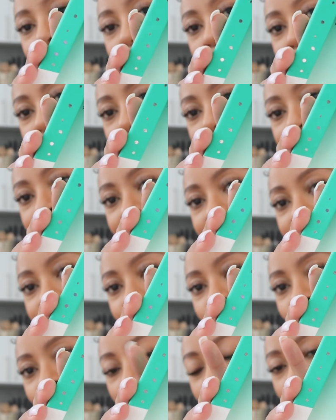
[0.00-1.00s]
post
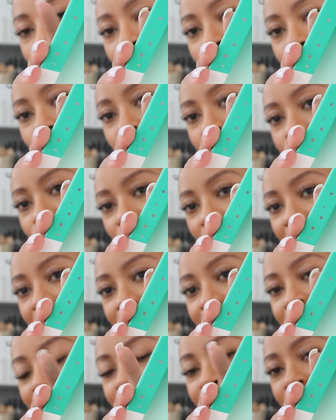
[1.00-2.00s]
earrings from Nordstrom
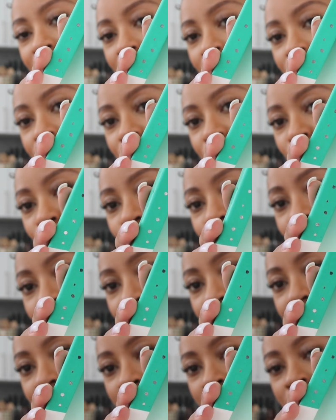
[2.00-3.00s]
Rack, and they are
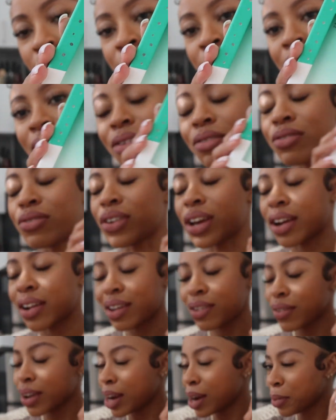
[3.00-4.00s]
nickel-free.
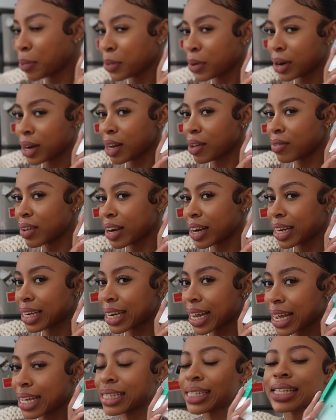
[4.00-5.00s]
Very, very pretty, very
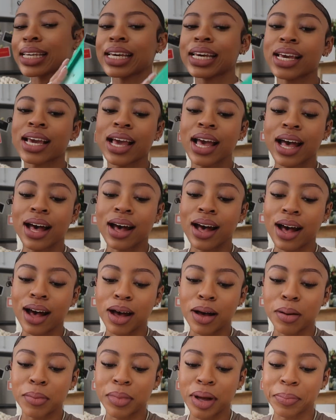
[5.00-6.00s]
dainty.
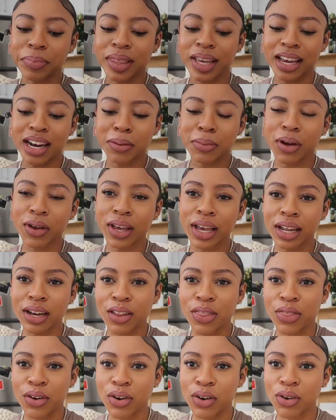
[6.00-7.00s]
I'm thinking about
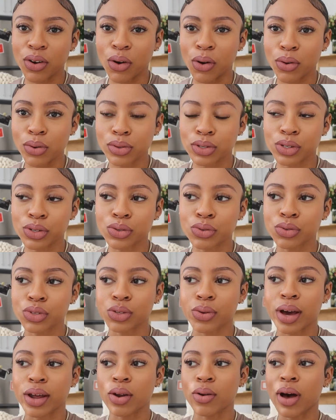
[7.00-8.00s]
getting a third hole soon,
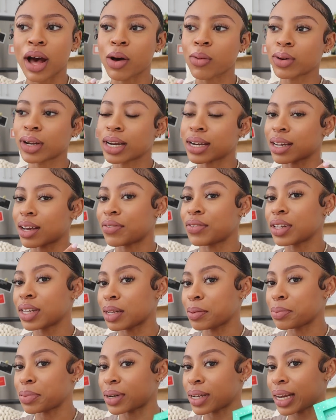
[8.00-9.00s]
so I know I want to
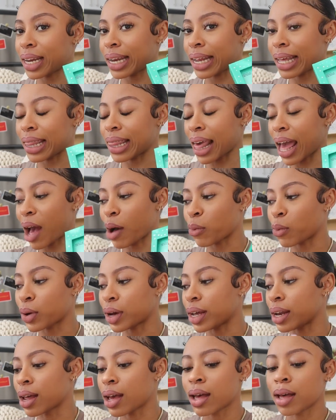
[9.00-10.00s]
definitely put it in that
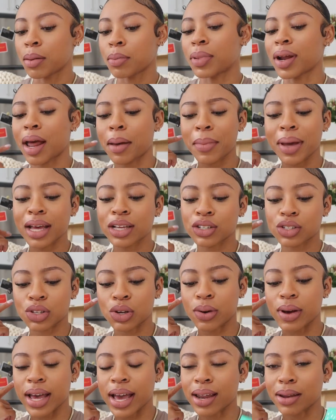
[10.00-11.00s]
one, but I may just
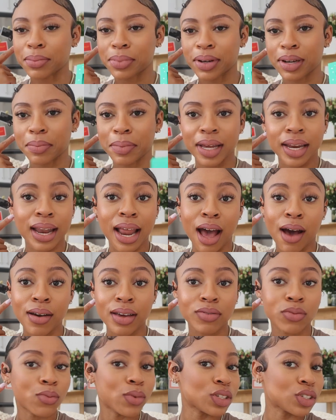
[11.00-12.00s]
go ahead and put them in now,
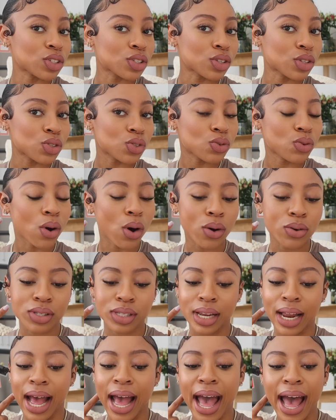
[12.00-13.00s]
even with just the two
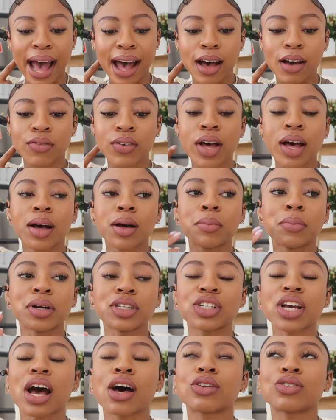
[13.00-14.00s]
holes that I have.
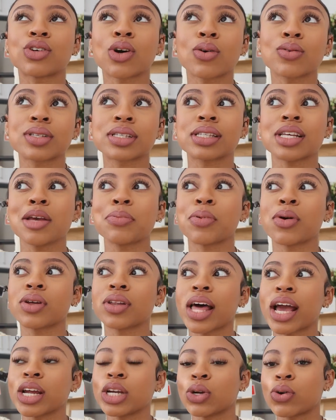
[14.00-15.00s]
But y'all, don't sleep
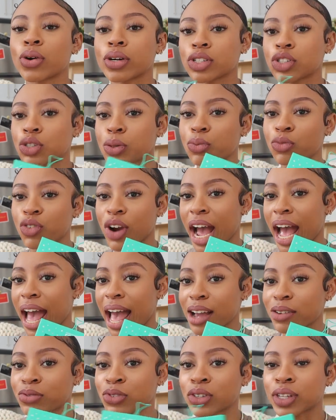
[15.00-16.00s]
on like Nordstrom
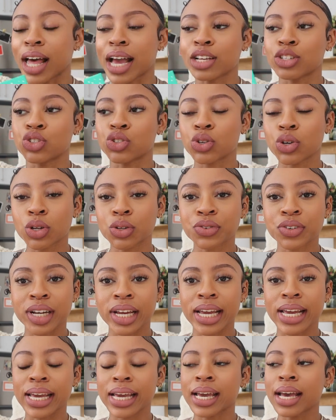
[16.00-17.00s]
Rack for like
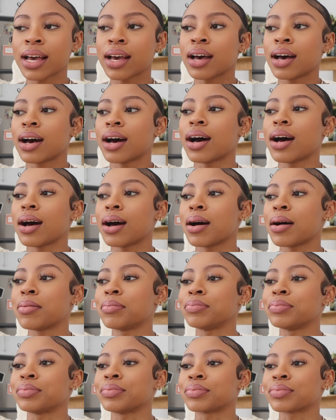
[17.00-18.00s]
jewelry.
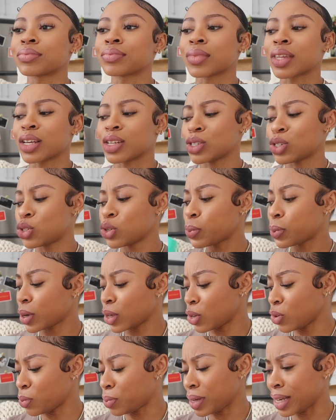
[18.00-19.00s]
Super
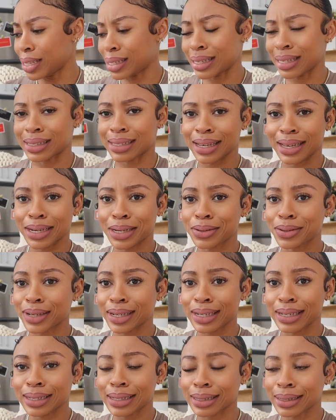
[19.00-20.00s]
cute pieces,
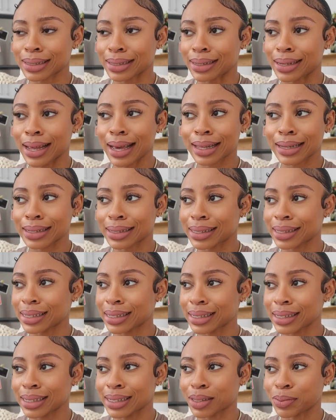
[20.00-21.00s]
earrings,
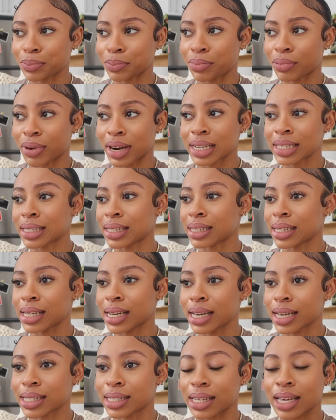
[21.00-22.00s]
necklaces,
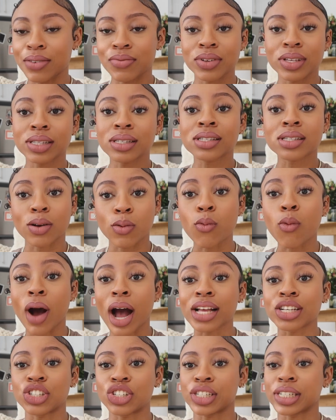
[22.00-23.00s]
bracelets, even some
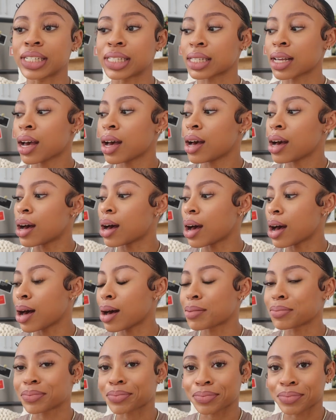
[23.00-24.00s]
watches.
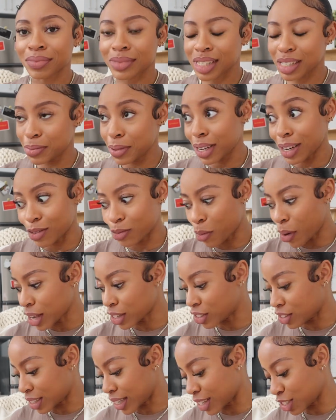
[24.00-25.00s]
Speaking of
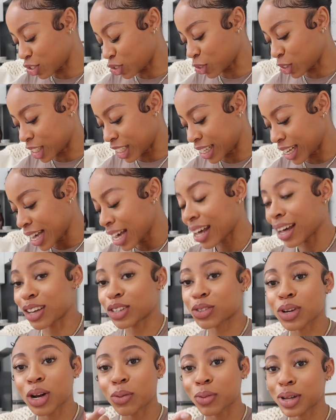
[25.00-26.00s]
watches, actually,
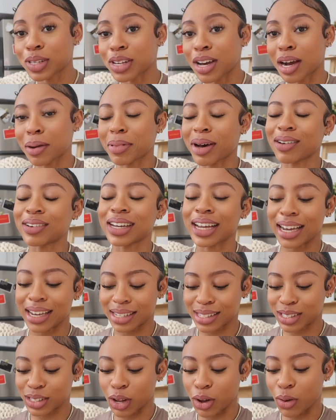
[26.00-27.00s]
that's what I want to talk about
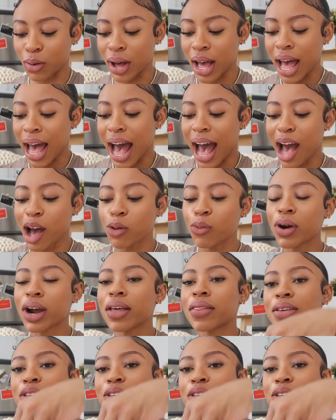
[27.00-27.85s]
next. So I wear